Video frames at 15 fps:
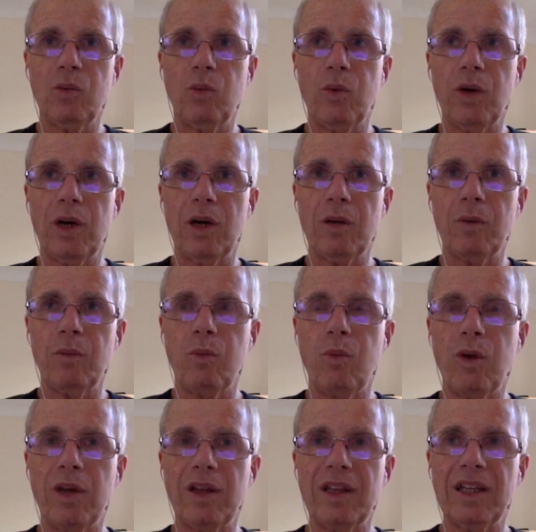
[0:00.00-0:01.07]
where
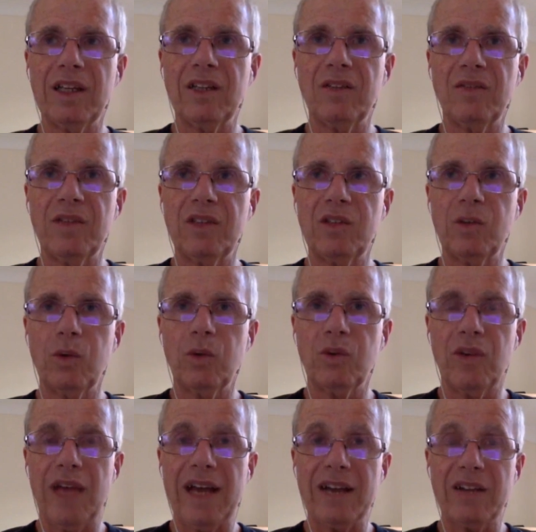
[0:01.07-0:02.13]
one of the individuals
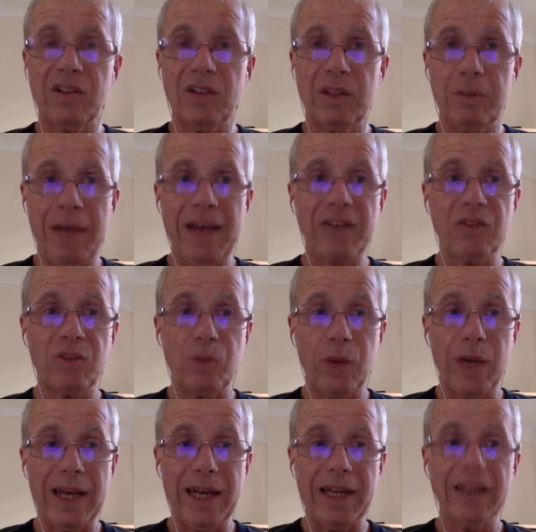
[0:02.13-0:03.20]
actually passed
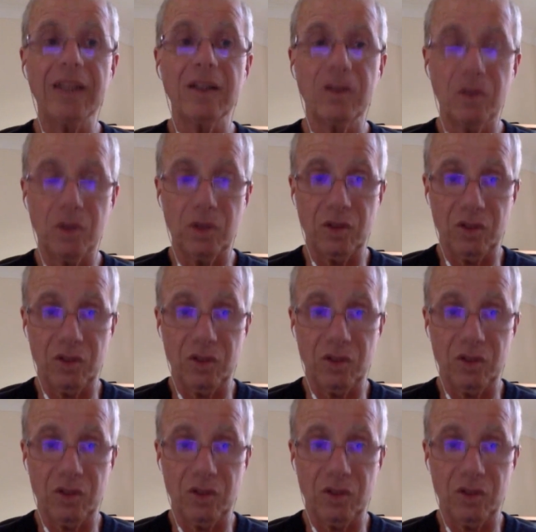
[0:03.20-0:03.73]
away due to